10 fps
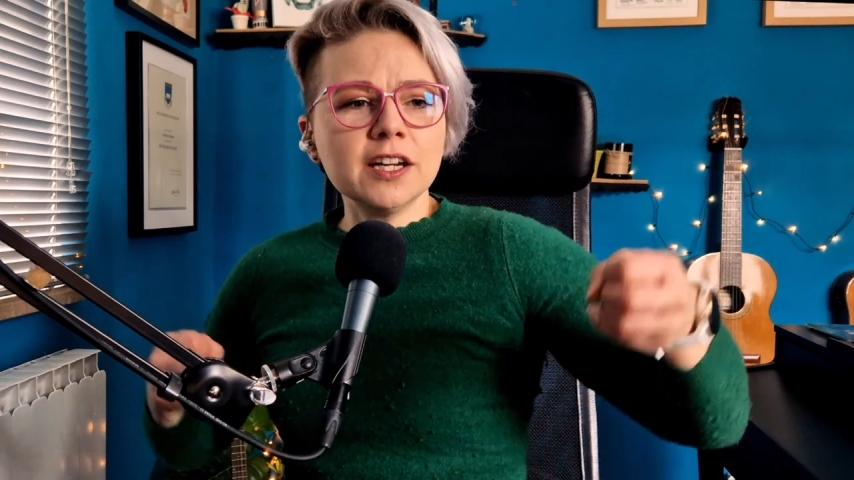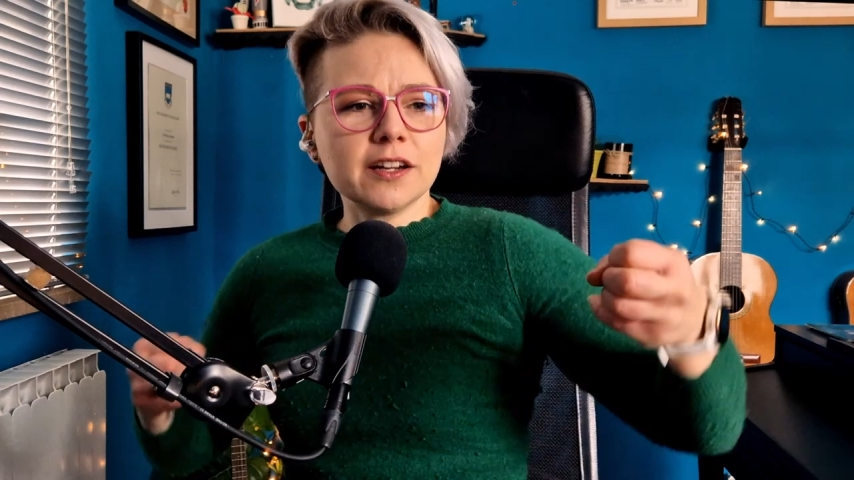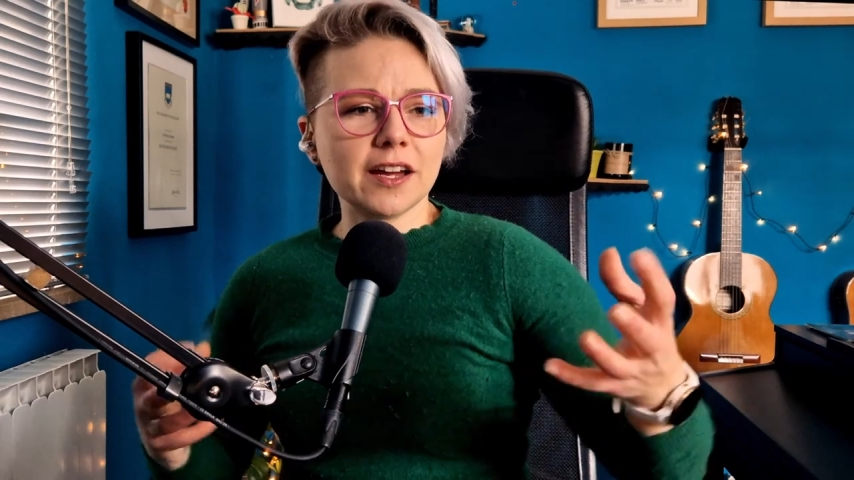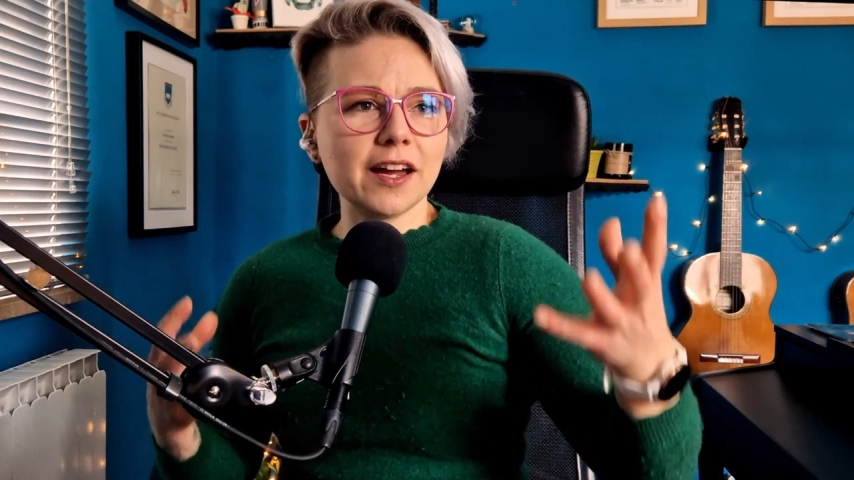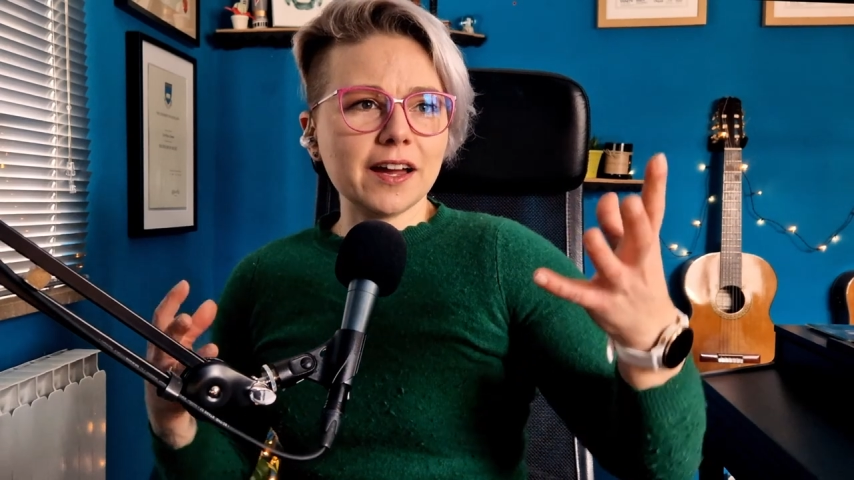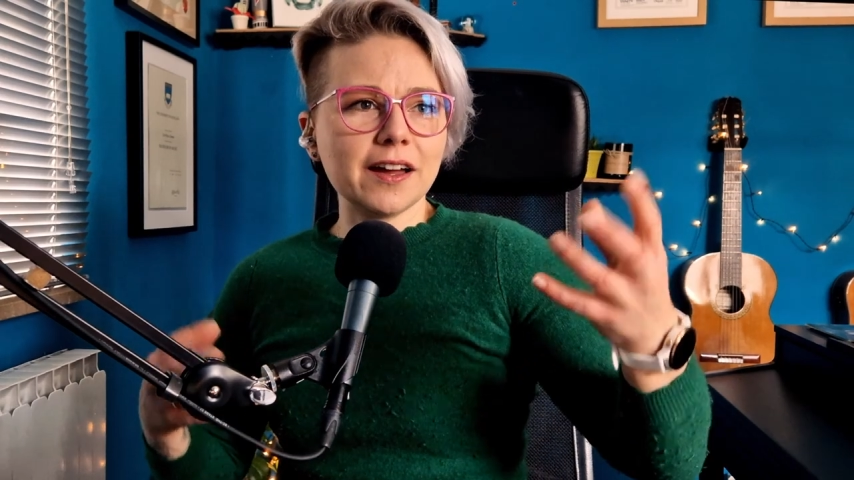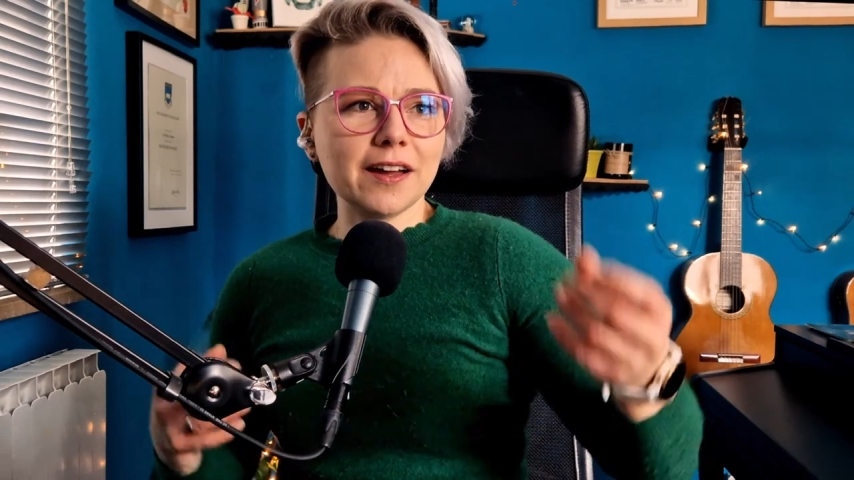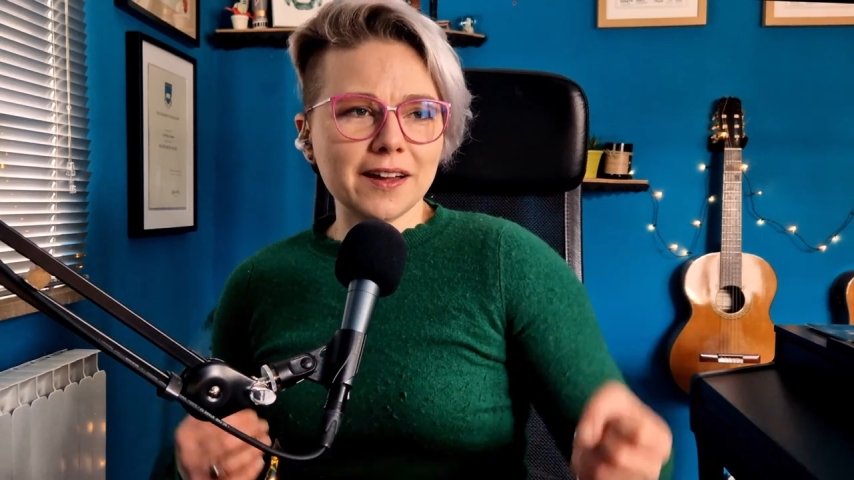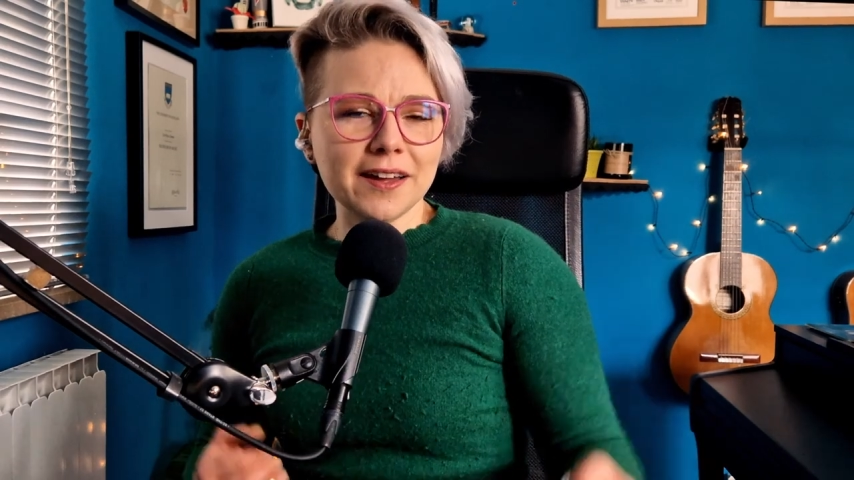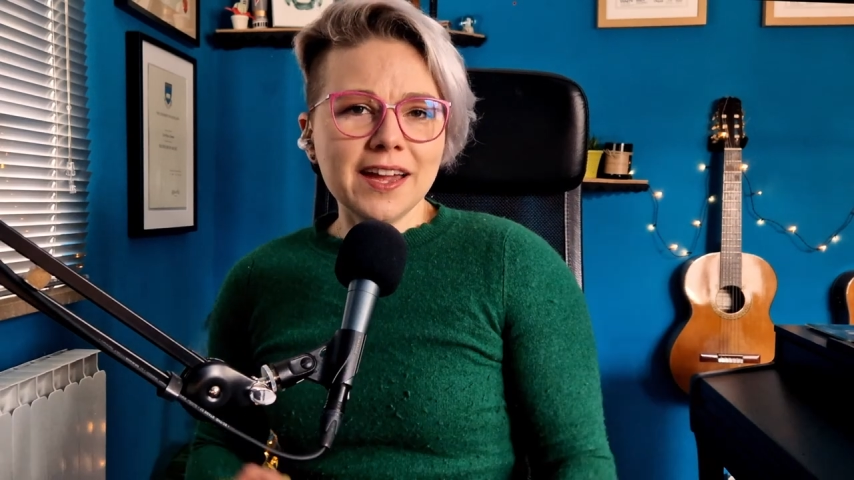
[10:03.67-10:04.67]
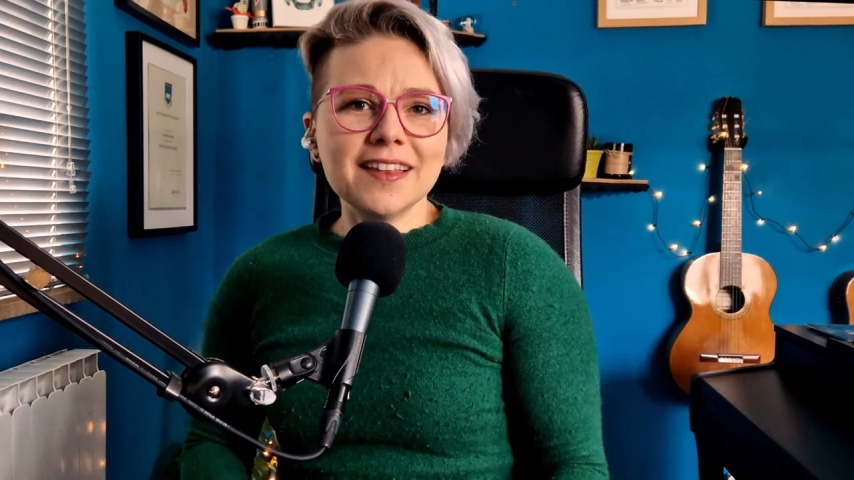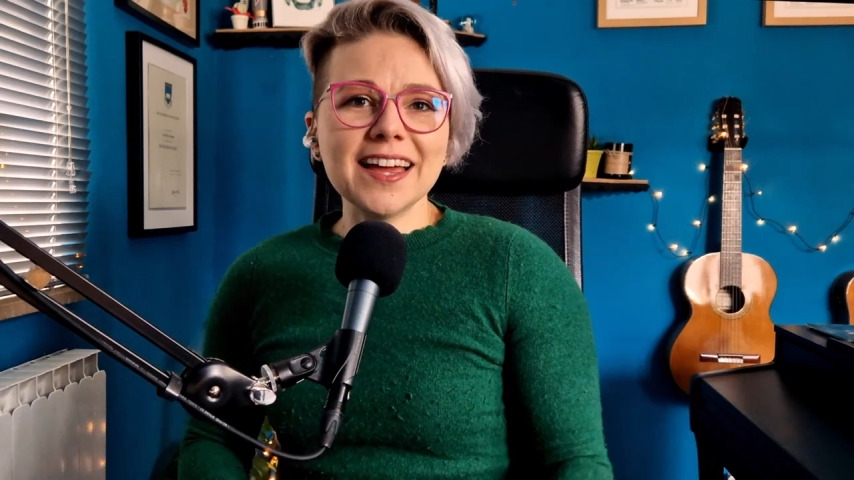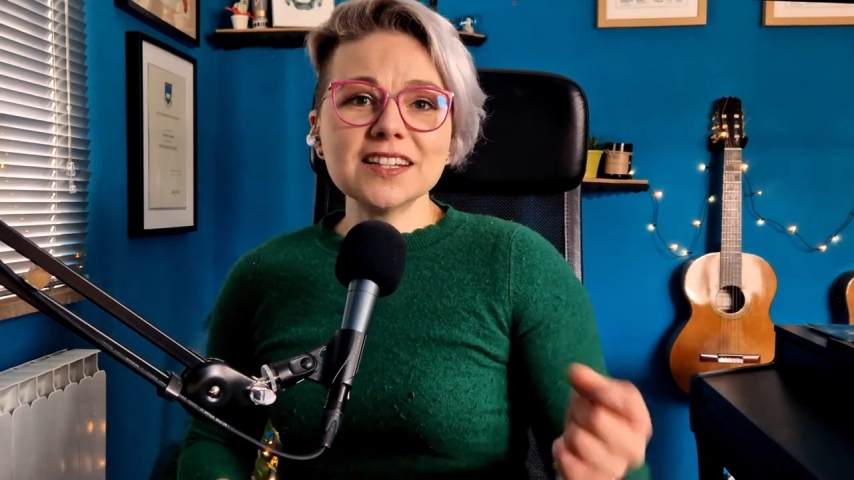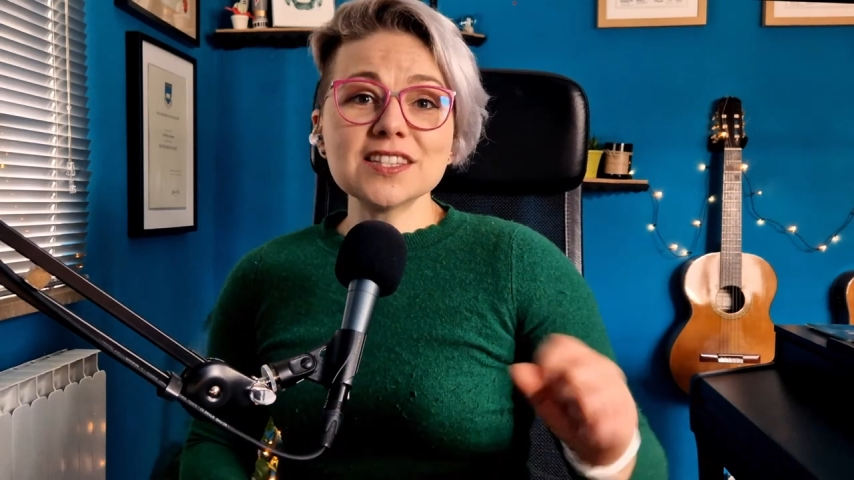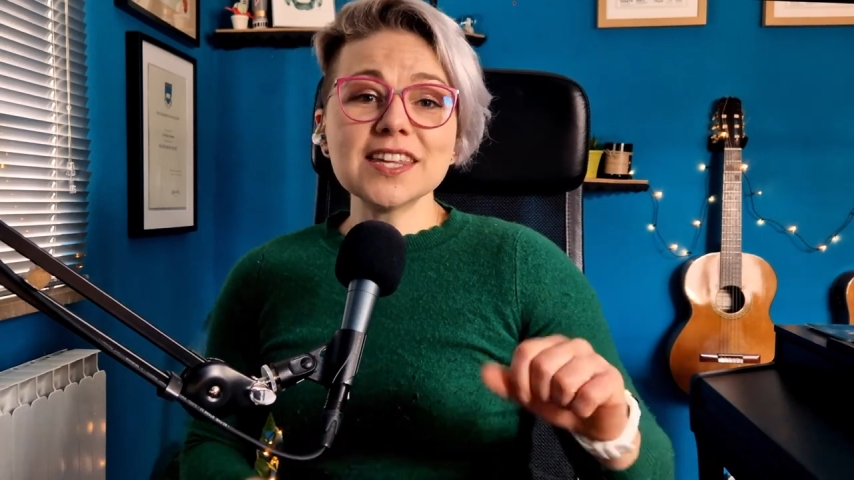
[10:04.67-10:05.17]

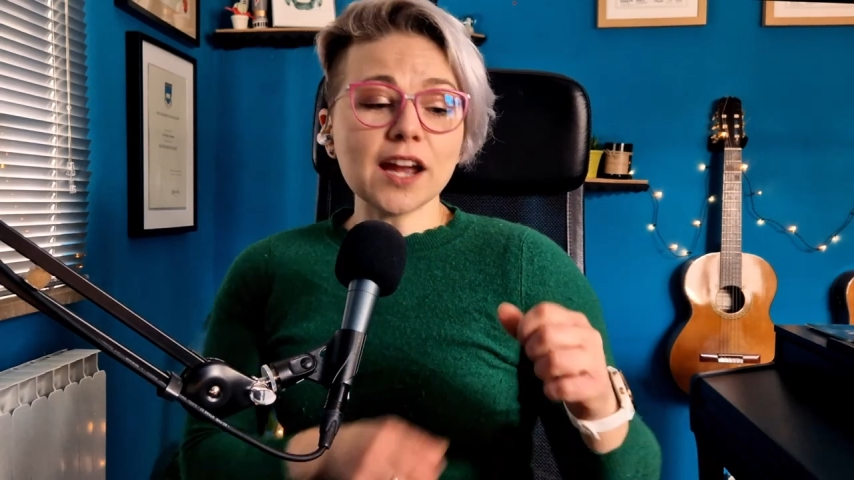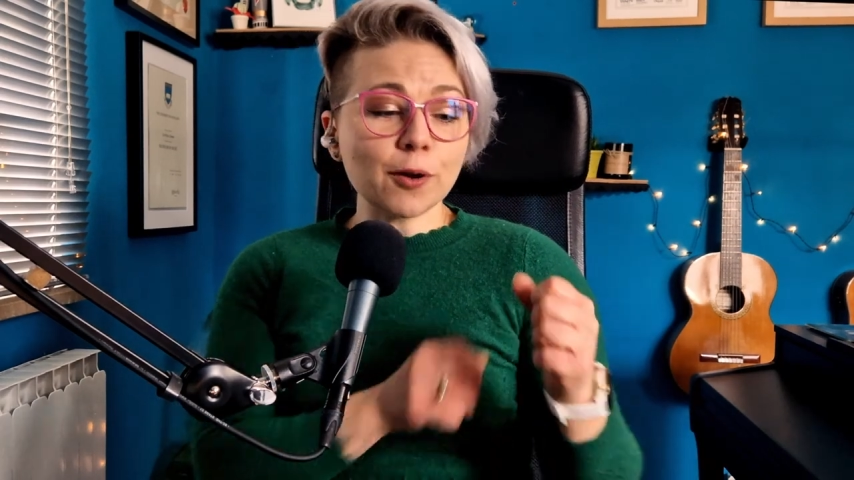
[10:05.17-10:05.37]
That is the